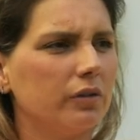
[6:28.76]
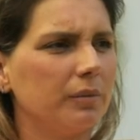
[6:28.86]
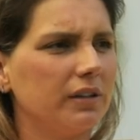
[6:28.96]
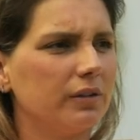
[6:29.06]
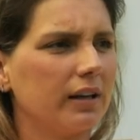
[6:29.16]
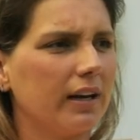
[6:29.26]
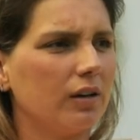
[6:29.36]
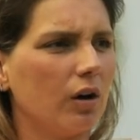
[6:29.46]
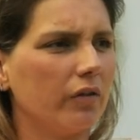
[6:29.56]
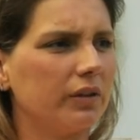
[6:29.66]
for me to get
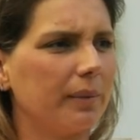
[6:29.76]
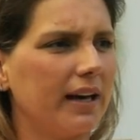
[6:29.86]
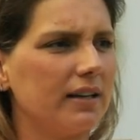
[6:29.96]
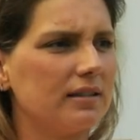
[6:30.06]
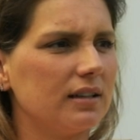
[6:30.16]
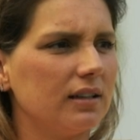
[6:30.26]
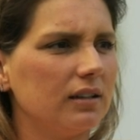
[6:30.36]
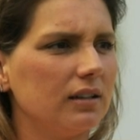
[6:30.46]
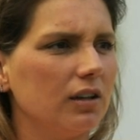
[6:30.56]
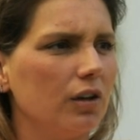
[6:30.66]
off the
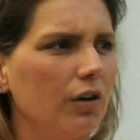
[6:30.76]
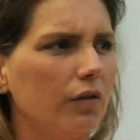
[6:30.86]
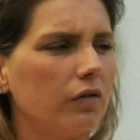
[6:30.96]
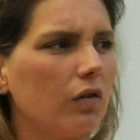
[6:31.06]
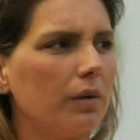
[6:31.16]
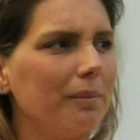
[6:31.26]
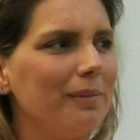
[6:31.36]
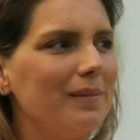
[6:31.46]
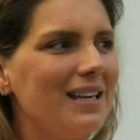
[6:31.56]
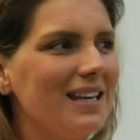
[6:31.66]
medicine. For
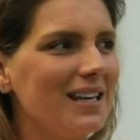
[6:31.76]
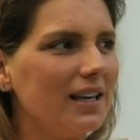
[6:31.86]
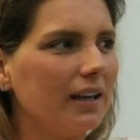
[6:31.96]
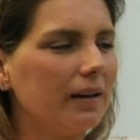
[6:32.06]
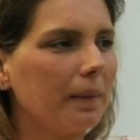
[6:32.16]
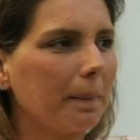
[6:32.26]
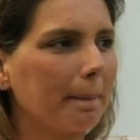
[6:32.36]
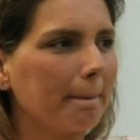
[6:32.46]
me,